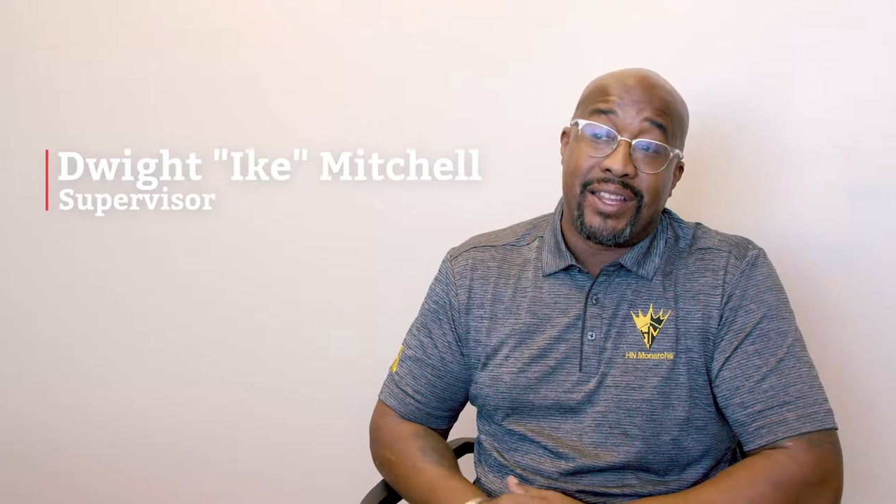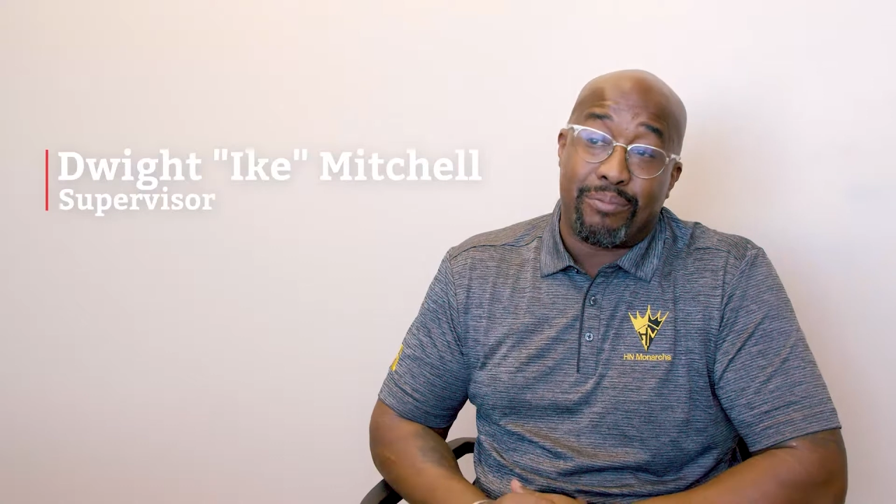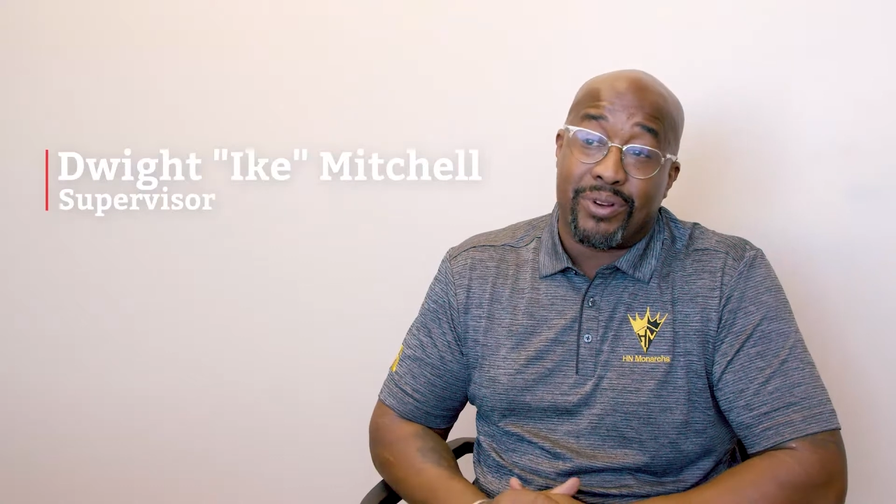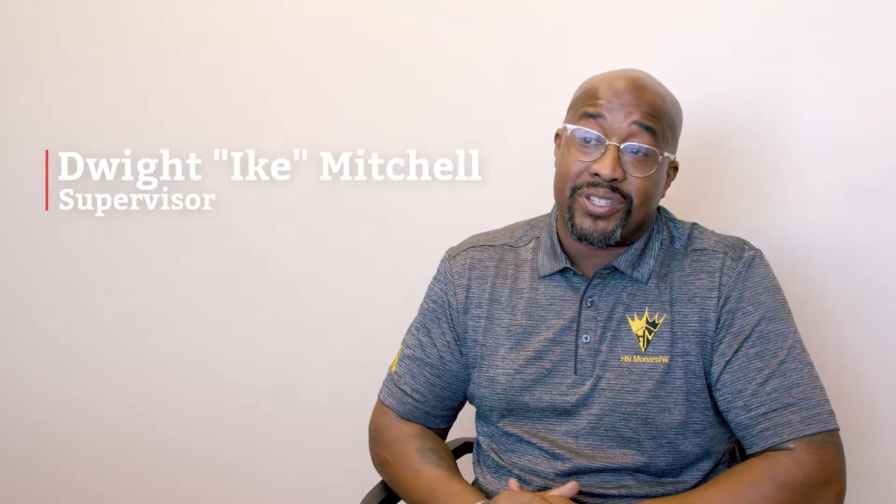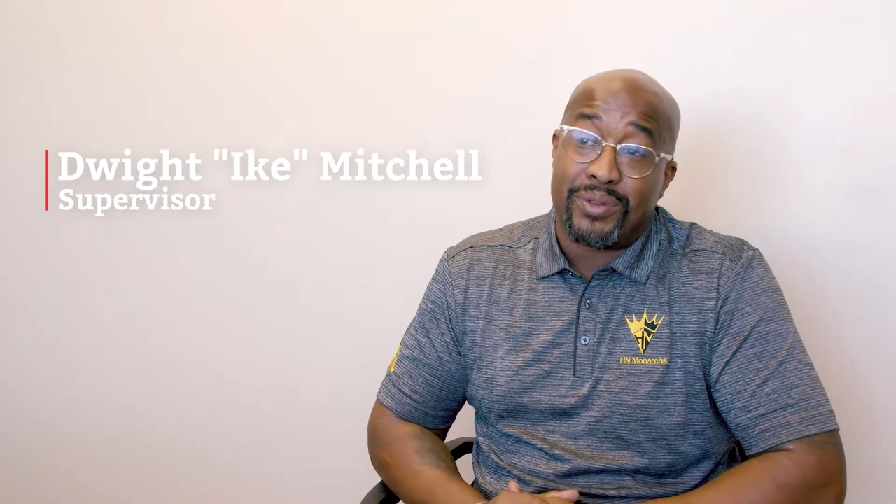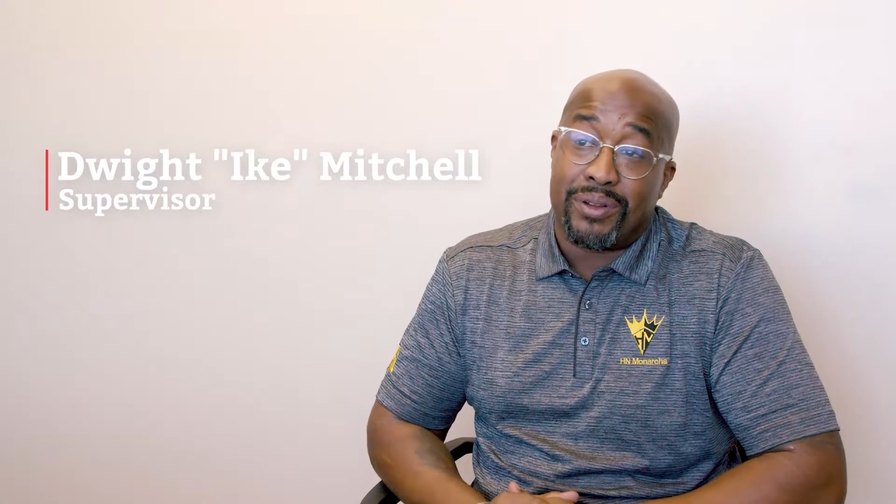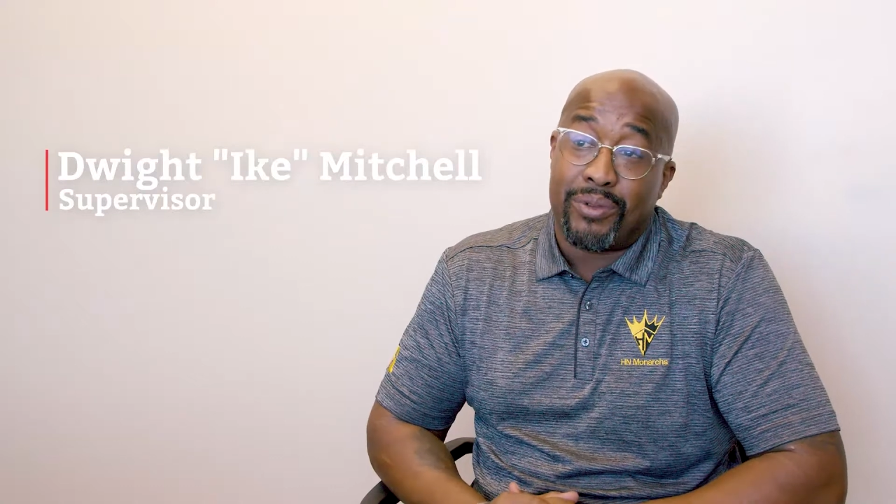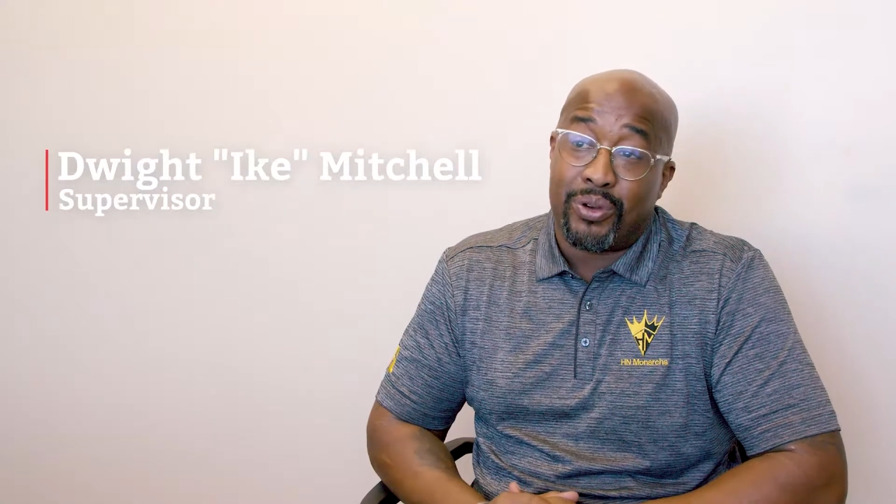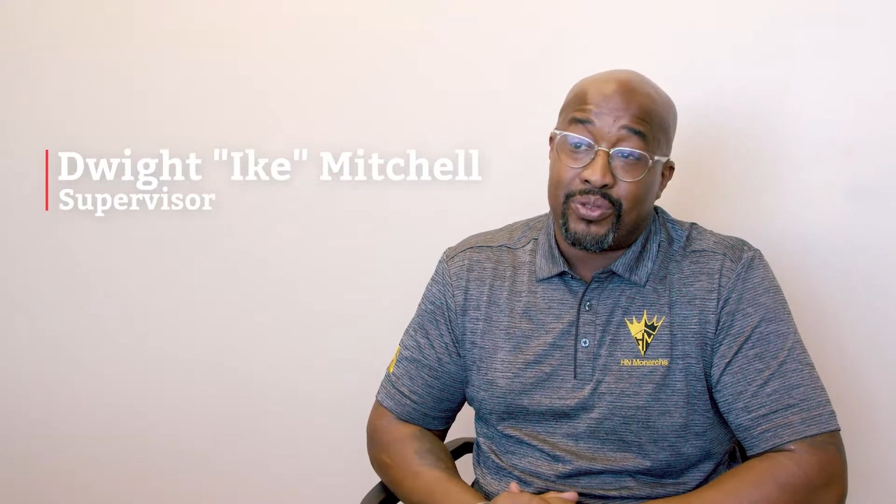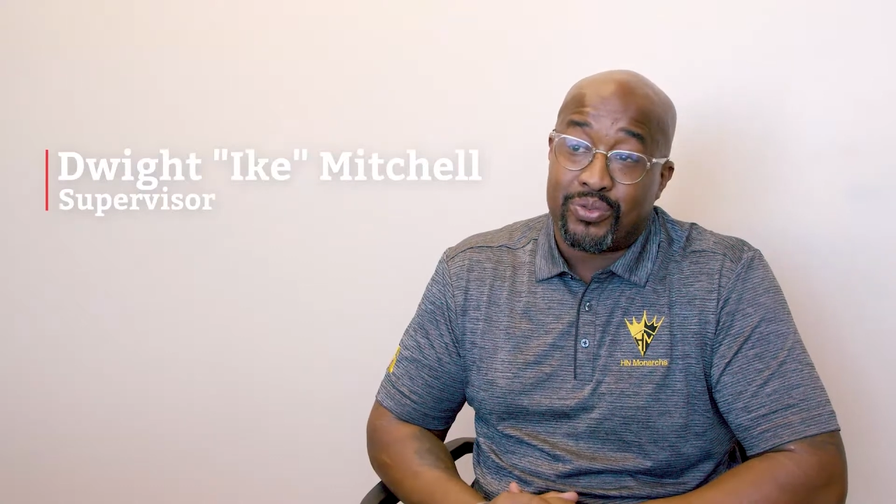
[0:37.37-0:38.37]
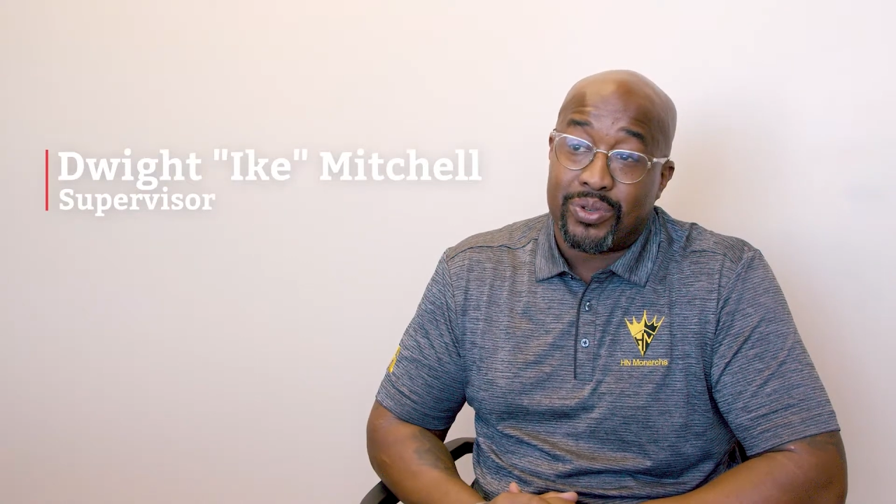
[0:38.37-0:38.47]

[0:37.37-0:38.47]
that impressed me the most